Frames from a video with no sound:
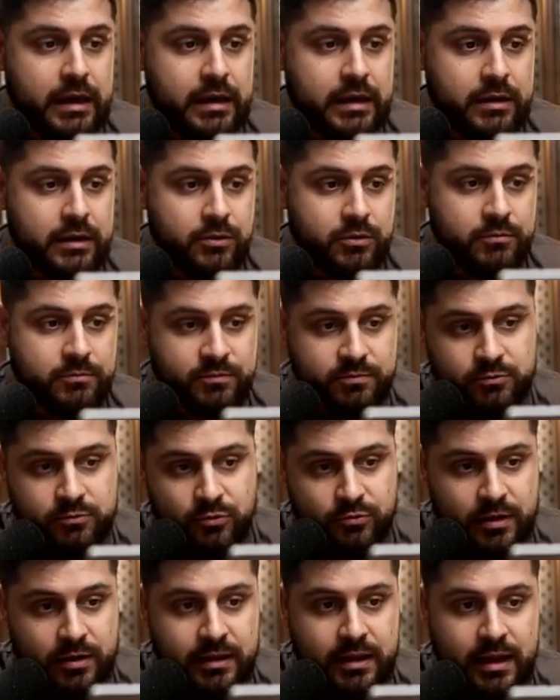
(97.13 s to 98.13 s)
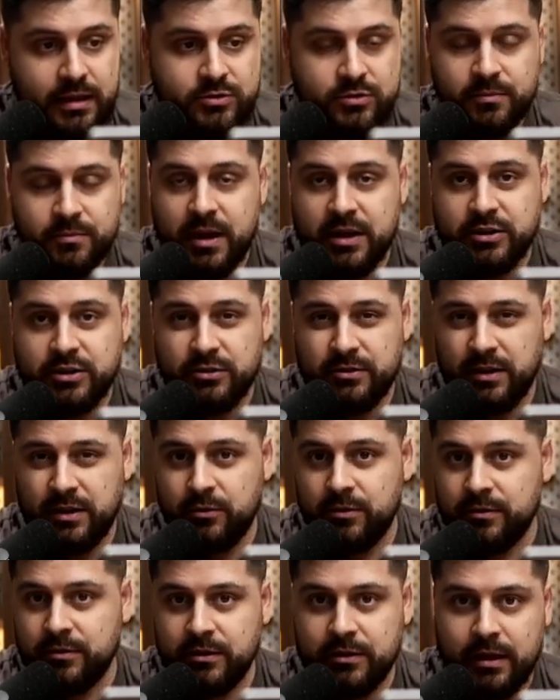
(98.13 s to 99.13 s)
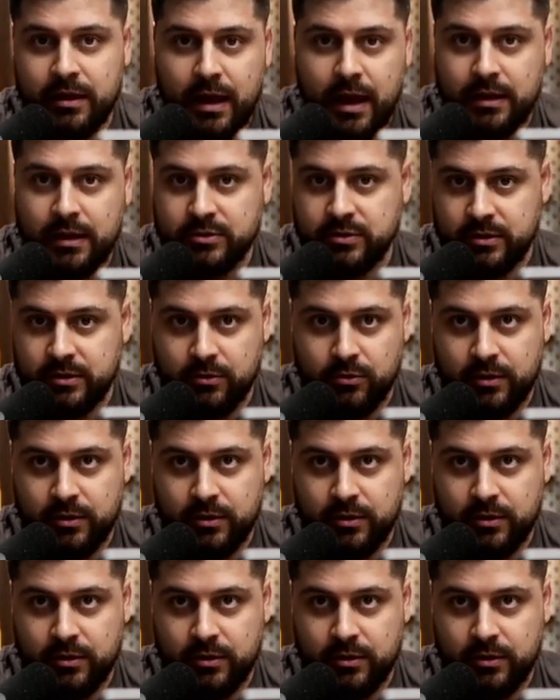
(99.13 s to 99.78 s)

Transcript: uh, or to run ads on my channel. They want to run ads